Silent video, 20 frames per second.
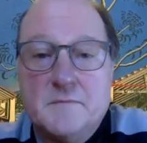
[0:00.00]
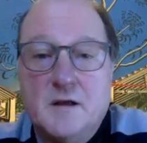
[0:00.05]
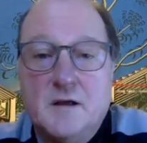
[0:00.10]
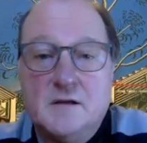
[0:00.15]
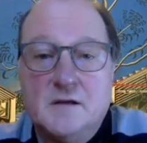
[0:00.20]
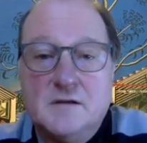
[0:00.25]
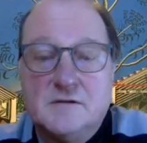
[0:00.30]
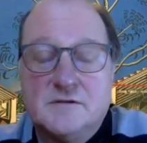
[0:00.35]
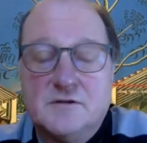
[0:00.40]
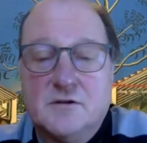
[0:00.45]

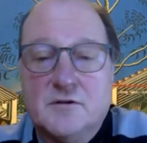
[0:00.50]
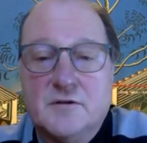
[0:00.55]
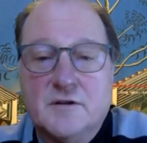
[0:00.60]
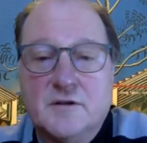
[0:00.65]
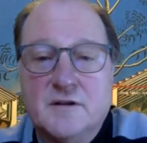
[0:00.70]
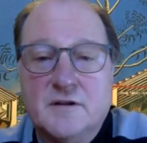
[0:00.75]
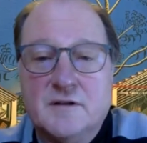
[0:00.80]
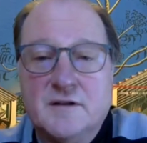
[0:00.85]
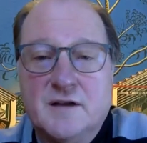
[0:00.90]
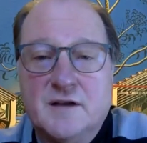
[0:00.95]
so
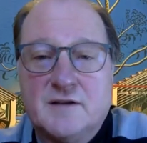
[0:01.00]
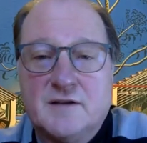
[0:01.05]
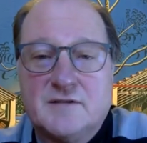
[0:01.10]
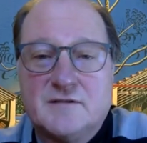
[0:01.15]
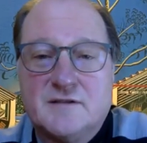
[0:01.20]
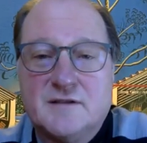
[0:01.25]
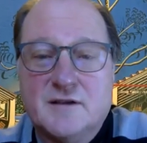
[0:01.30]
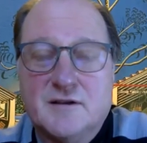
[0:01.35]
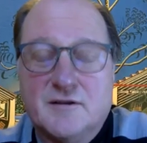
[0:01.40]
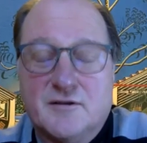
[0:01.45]
the
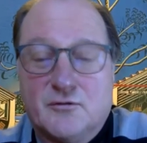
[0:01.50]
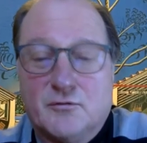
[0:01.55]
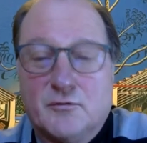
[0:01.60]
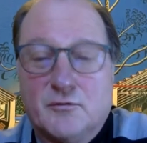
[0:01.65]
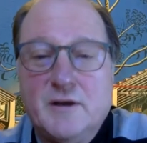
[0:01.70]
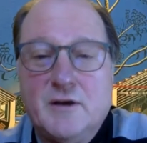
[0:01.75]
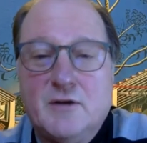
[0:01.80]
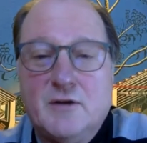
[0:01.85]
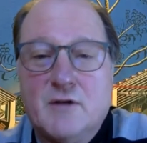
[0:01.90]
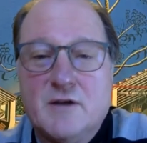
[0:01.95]
next
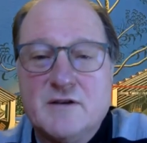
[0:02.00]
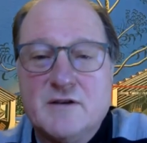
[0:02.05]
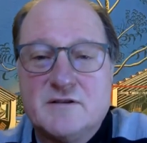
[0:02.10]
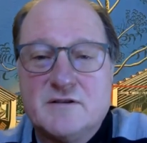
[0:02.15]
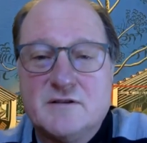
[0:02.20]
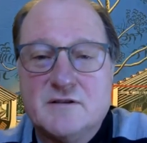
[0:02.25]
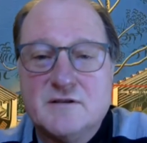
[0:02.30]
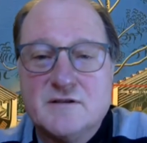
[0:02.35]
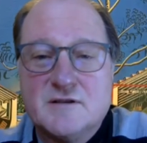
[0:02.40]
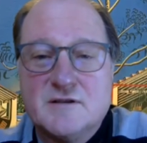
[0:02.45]
three
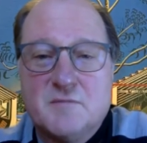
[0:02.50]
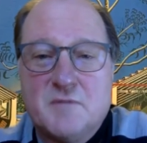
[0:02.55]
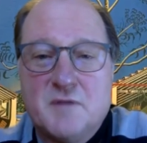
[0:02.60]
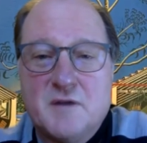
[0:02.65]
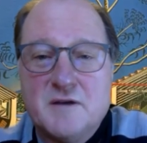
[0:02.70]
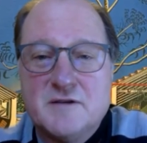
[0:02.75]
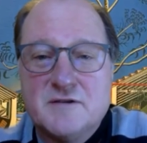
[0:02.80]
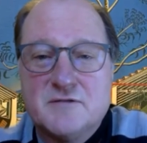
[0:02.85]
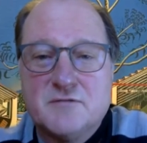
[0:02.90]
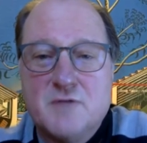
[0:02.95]
questions are by
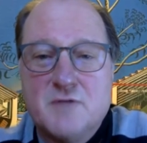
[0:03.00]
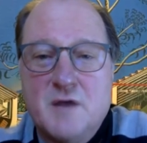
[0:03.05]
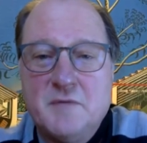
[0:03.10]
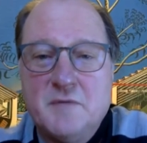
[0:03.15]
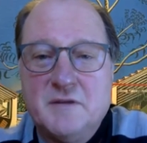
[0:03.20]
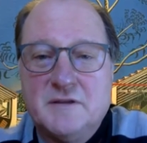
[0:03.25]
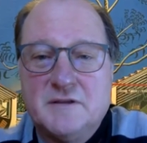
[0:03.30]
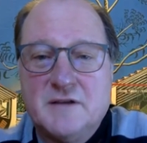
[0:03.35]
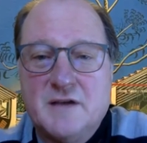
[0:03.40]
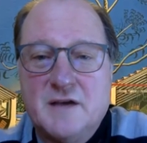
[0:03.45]

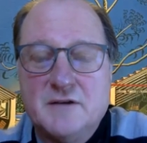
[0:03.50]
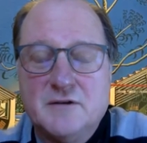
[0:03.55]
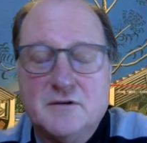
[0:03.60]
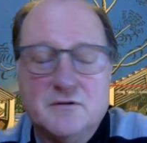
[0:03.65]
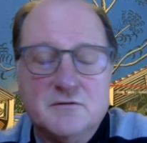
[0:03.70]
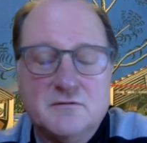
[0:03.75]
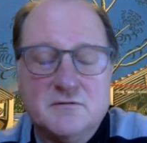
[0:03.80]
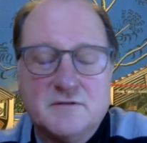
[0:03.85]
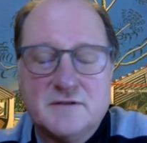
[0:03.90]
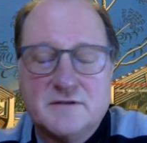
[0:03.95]
Swamit
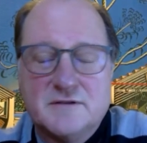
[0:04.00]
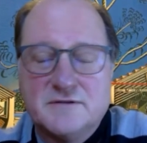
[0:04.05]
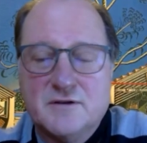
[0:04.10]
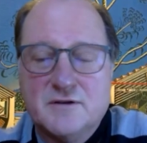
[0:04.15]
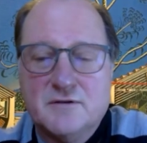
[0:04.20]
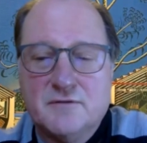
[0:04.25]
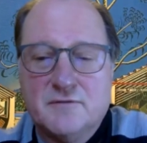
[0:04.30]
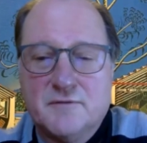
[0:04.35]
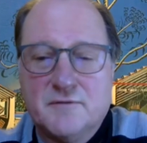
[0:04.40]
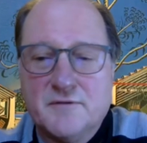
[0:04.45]
Tanu.
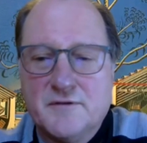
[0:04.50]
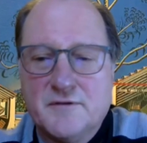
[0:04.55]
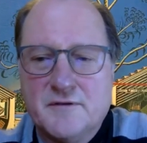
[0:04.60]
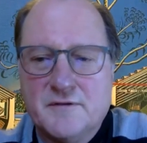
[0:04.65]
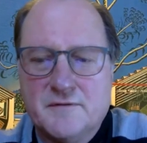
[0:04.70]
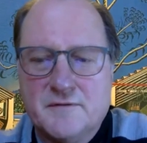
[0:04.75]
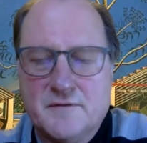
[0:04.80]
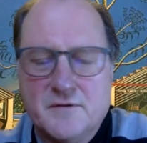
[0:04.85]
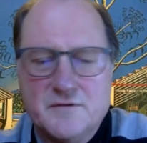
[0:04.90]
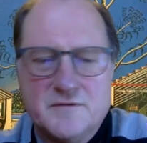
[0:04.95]
So for
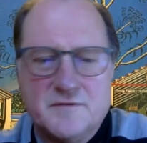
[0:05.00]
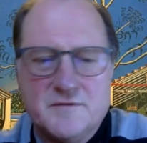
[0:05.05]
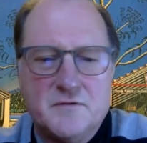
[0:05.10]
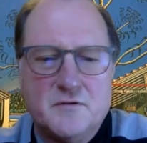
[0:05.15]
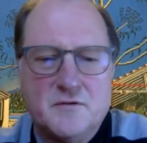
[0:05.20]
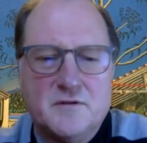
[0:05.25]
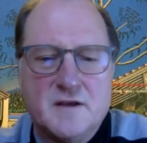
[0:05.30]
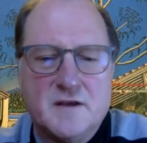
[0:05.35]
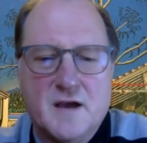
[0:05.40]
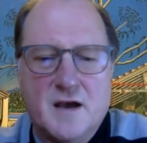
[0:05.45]
those of you
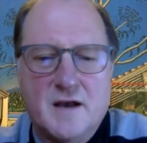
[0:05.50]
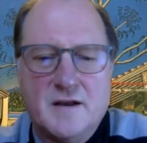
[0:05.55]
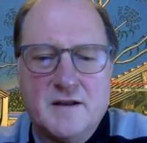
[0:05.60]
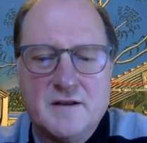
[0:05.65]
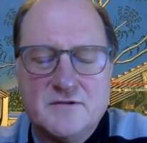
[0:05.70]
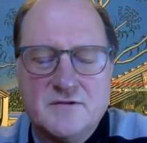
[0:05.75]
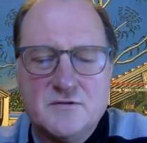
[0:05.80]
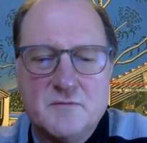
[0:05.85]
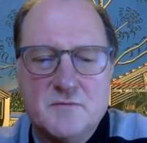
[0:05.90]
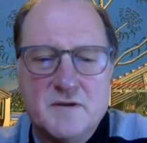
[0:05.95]
in the
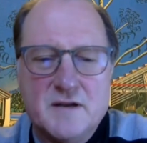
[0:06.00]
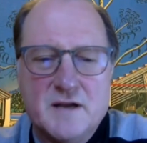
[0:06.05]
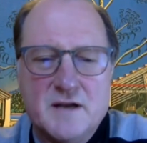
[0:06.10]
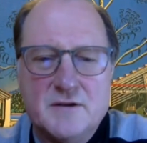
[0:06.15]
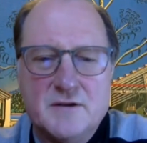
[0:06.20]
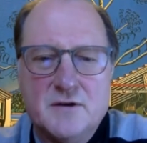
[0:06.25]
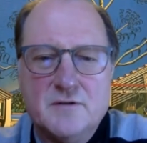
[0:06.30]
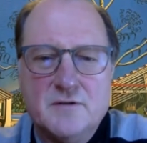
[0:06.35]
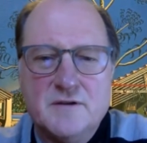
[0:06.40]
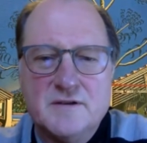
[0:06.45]
audience, you may not
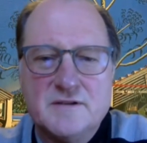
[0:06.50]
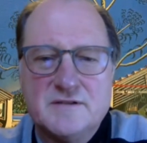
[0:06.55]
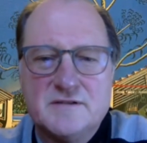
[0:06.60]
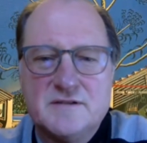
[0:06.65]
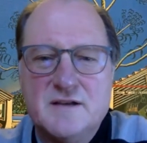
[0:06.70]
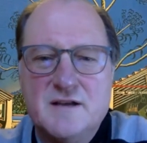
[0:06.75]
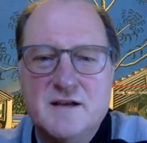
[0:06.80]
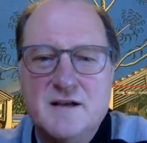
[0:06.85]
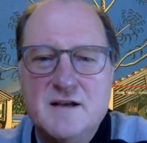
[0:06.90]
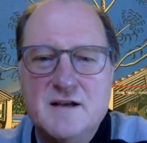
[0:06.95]
know this,
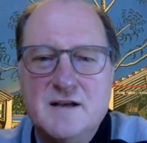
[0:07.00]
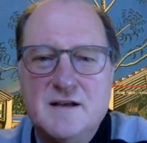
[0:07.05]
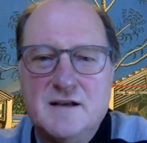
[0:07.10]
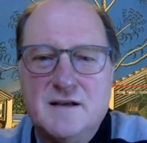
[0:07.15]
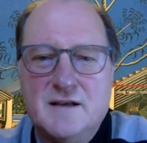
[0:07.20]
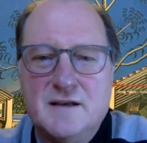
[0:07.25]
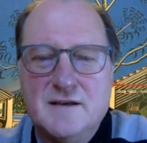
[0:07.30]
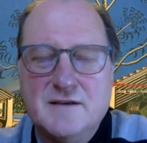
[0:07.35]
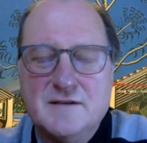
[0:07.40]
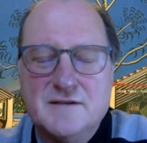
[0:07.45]

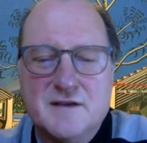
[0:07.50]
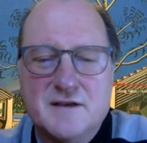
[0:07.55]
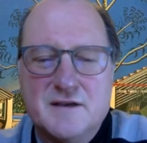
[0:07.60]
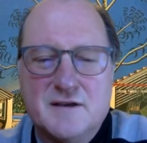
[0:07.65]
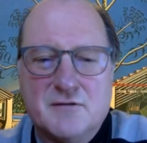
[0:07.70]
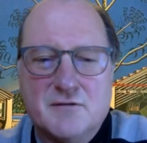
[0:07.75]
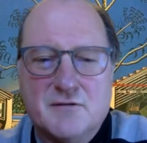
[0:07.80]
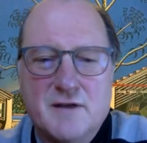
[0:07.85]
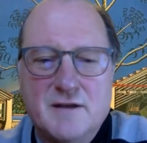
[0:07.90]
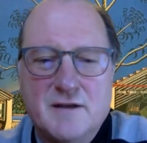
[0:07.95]
he's a
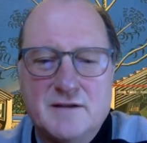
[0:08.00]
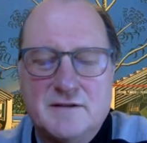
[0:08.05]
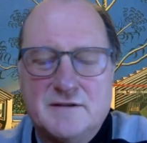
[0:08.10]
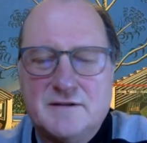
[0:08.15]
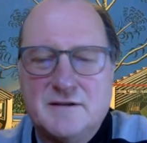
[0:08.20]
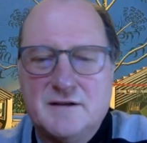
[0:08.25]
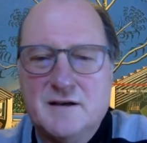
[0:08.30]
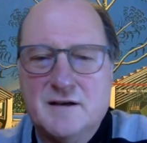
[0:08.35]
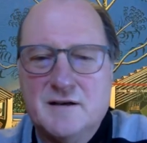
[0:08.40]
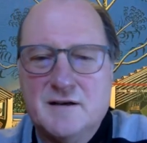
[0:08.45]
great
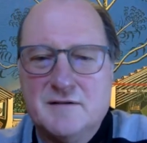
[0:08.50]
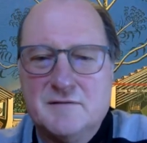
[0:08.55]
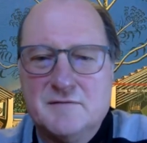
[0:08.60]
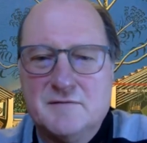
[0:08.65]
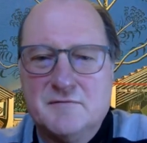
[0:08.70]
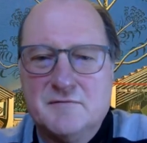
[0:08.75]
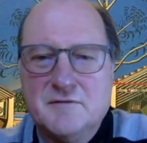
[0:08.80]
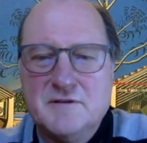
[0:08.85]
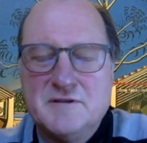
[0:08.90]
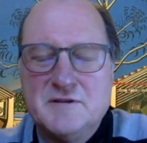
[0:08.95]

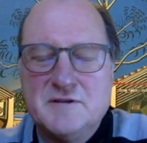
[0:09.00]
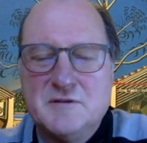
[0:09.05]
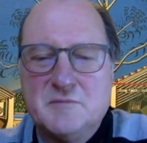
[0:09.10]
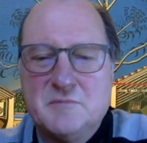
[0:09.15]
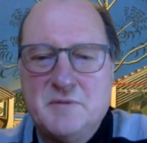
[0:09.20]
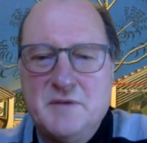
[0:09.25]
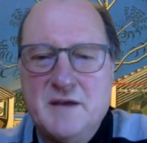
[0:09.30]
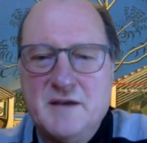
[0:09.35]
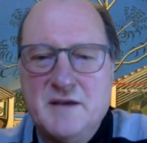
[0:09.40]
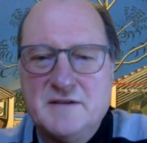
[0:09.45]
recent
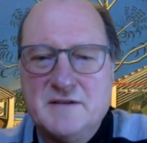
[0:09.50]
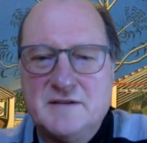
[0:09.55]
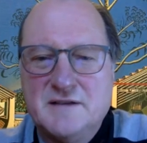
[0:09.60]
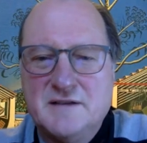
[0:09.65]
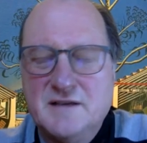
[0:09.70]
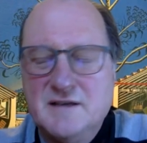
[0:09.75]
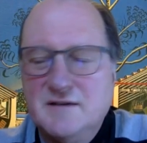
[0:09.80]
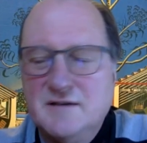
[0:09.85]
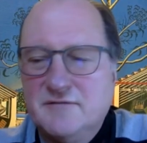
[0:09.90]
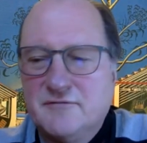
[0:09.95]

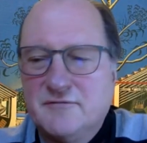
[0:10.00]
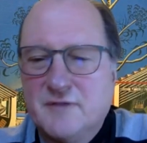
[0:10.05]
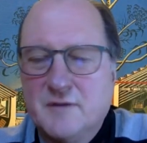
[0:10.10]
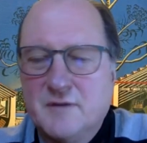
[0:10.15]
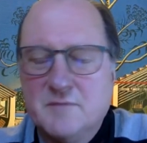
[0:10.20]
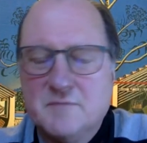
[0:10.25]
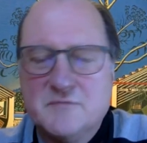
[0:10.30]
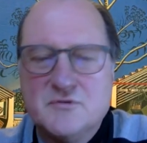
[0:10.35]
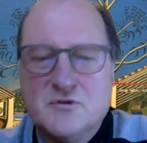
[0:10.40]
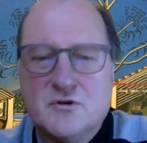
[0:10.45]
PhD
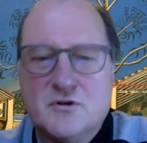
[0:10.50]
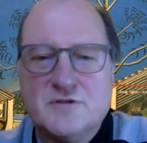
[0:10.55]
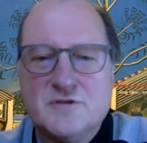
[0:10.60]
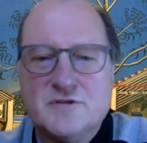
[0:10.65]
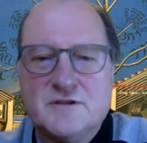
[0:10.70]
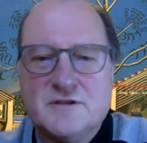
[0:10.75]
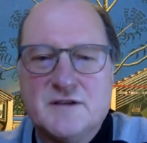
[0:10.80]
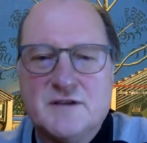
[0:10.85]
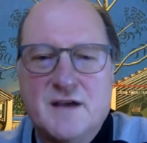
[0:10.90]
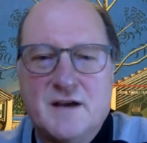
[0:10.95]
from Georgia
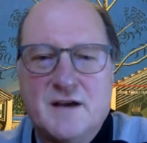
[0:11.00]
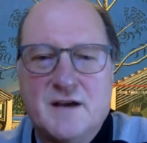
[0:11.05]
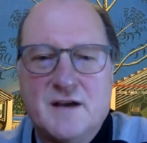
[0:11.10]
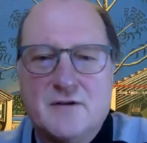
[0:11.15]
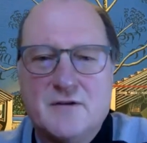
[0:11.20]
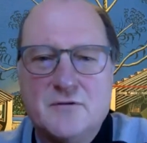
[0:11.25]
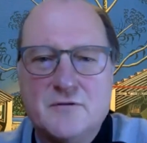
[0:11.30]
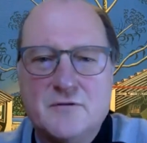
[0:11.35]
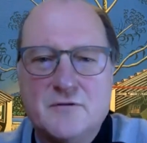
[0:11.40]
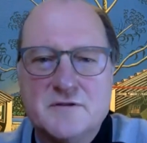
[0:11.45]
Tech
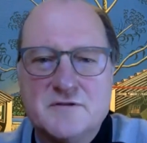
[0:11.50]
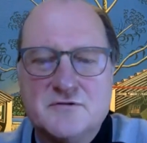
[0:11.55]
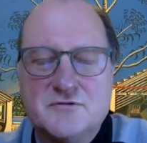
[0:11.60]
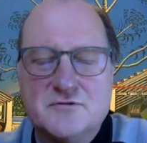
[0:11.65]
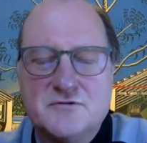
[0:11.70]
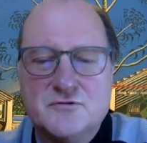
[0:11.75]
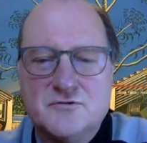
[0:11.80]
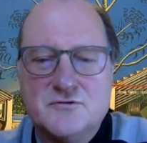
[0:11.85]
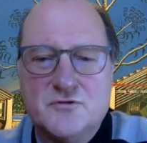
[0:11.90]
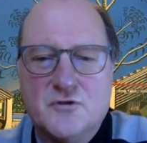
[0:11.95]
who is
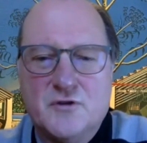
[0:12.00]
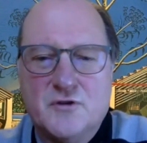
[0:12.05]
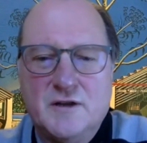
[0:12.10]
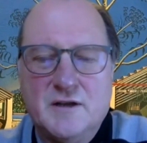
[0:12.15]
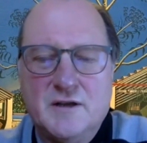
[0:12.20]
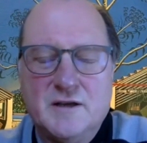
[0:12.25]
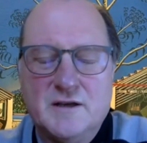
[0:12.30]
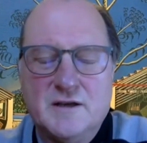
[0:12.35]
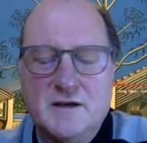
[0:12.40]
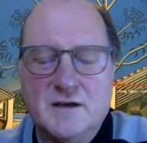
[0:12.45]

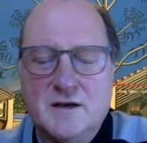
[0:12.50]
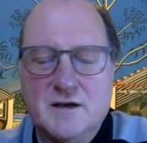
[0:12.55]
joining